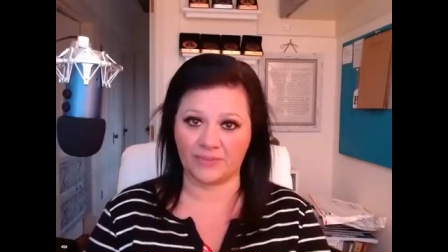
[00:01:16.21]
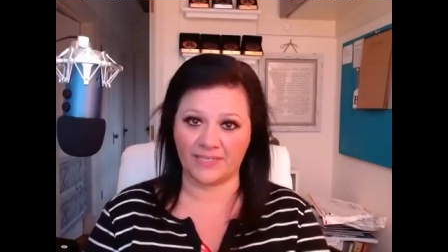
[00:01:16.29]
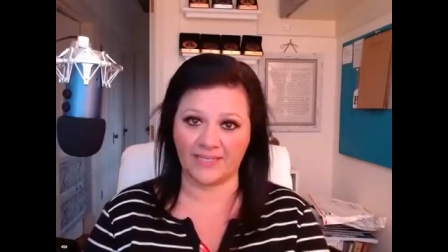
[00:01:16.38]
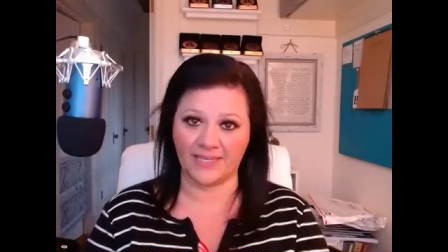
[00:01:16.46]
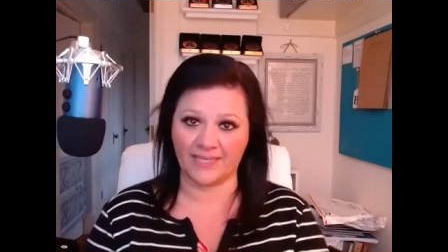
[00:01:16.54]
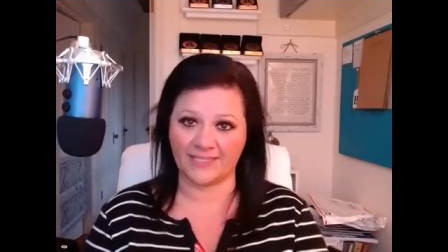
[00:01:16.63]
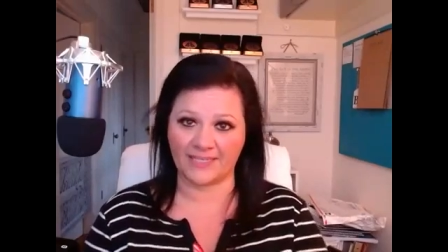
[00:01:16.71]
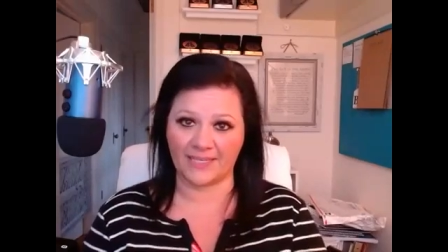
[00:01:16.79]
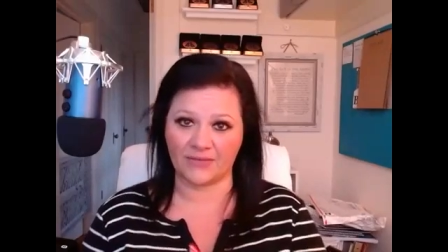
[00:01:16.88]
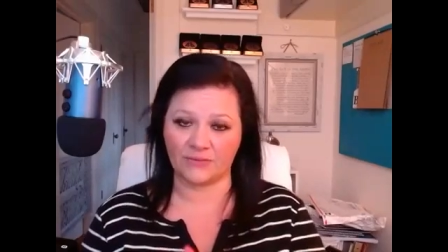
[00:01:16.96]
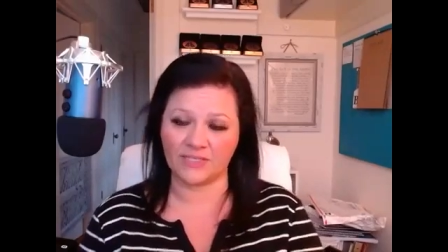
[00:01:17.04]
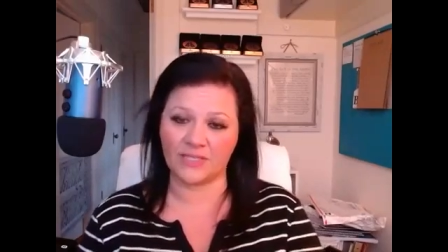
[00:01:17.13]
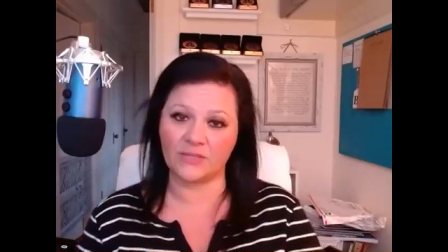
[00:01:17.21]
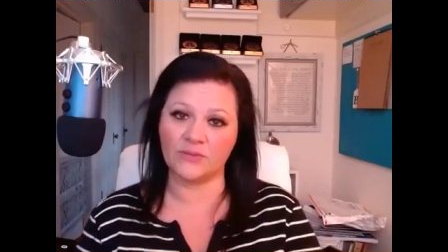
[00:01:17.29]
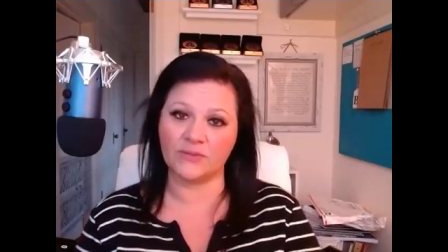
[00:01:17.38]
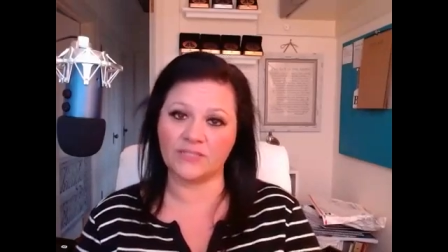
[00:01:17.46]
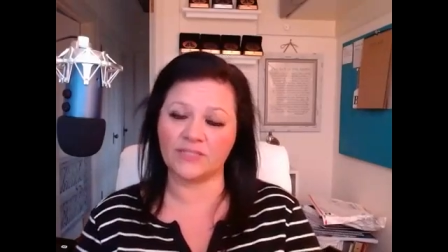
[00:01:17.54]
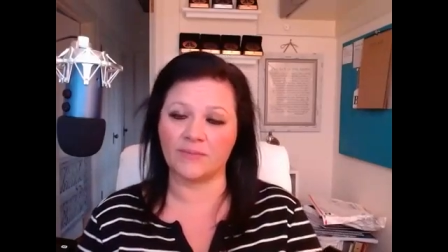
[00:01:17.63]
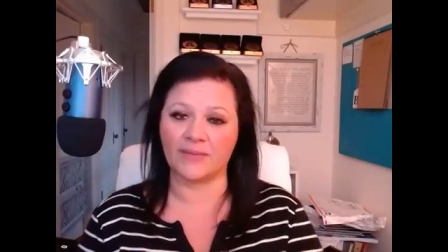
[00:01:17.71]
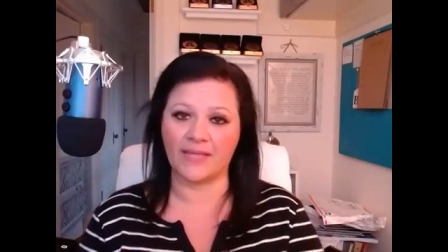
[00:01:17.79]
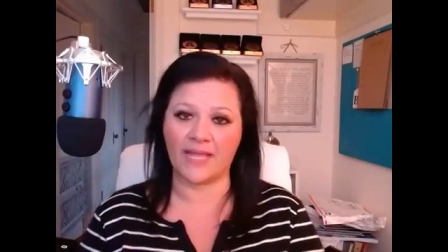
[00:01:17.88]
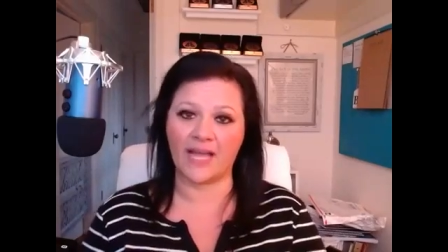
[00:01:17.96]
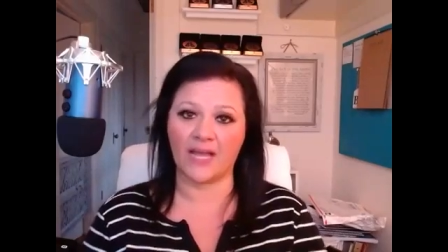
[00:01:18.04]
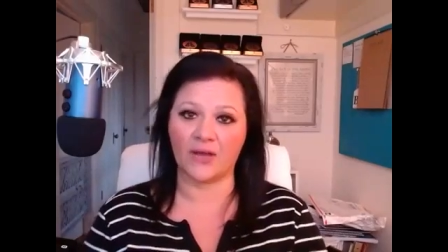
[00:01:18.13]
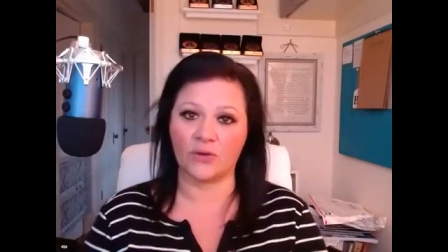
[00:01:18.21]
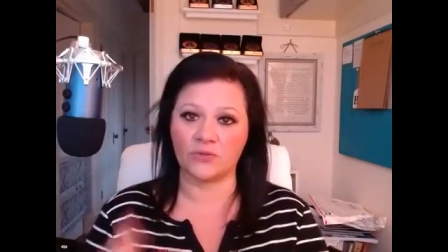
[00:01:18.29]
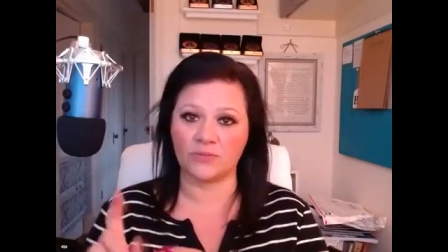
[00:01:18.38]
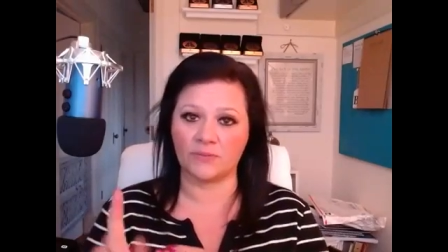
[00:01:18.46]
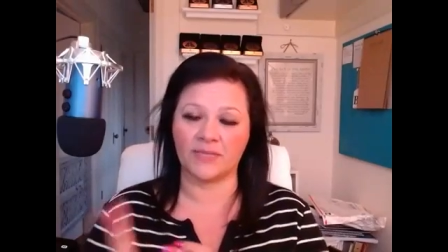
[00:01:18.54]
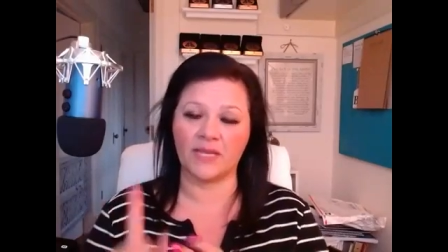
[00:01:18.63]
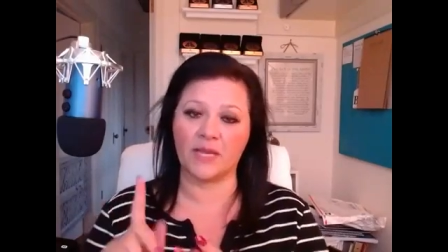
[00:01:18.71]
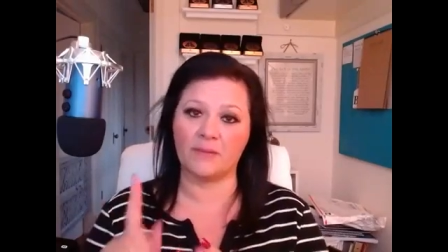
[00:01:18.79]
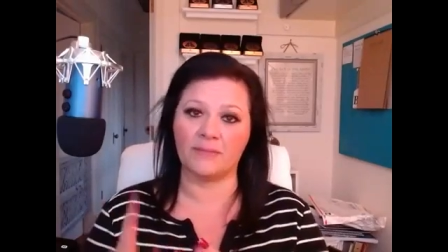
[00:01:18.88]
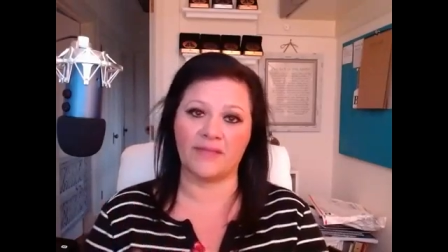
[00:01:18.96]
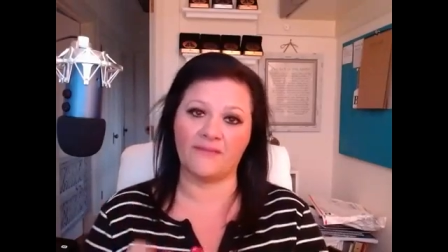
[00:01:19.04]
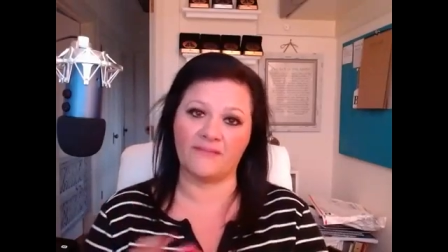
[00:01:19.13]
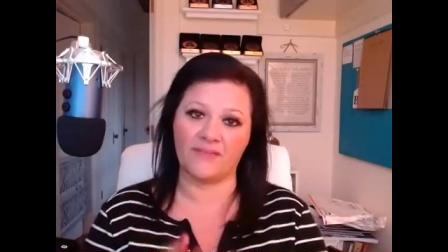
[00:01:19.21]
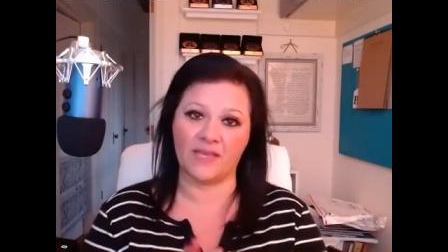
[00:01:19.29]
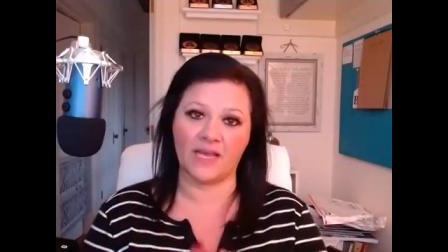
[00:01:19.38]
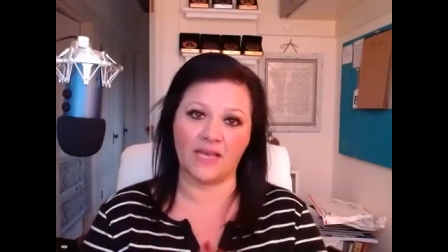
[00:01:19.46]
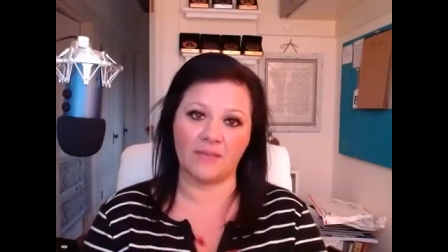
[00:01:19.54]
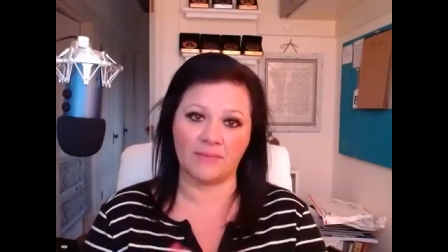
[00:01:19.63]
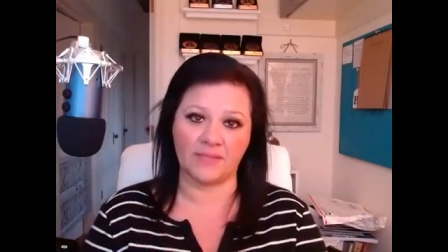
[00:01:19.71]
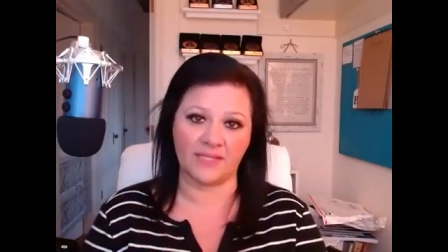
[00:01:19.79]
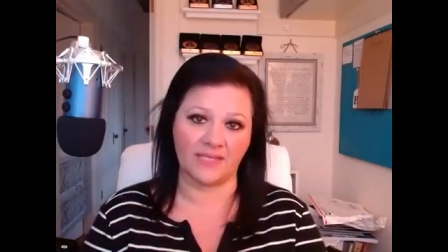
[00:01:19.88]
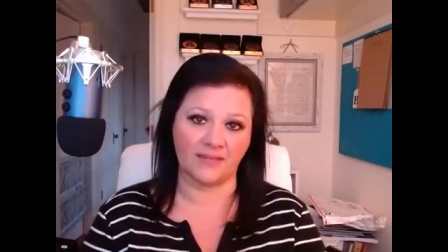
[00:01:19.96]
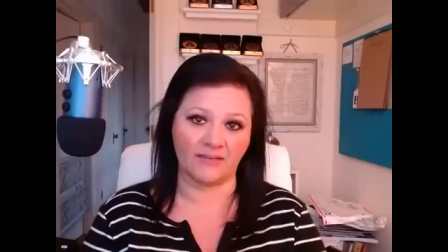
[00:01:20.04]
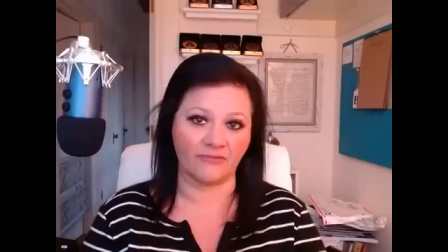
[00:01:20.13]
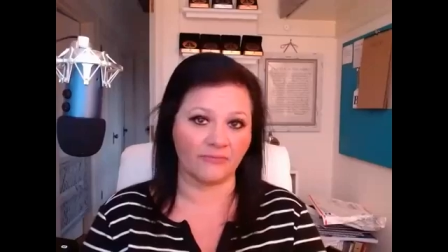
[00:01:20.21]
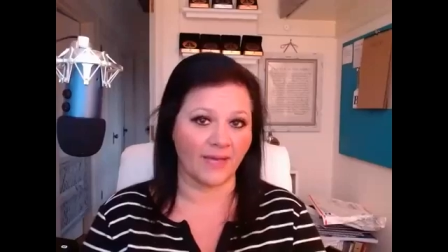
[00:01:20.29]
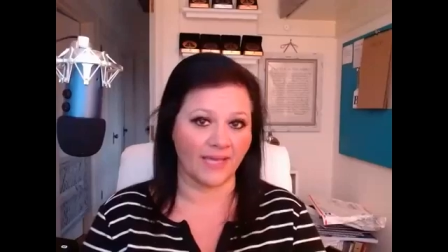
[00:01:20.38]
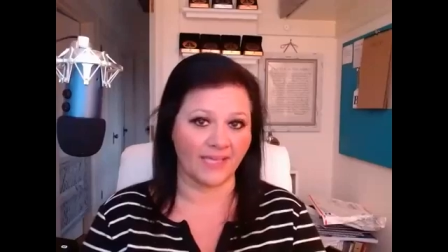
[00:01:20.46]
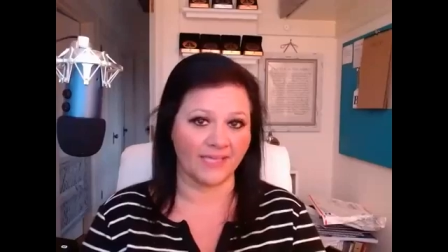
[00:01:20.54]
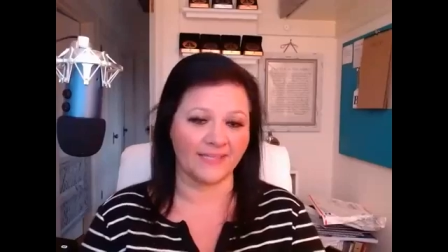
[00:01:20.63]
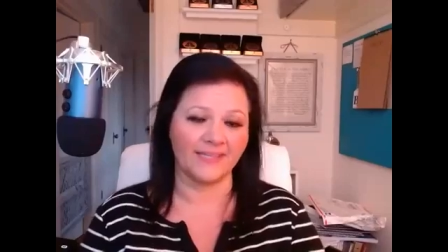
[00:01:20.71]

And I will tell you in a little bit how to become a VIP of mine.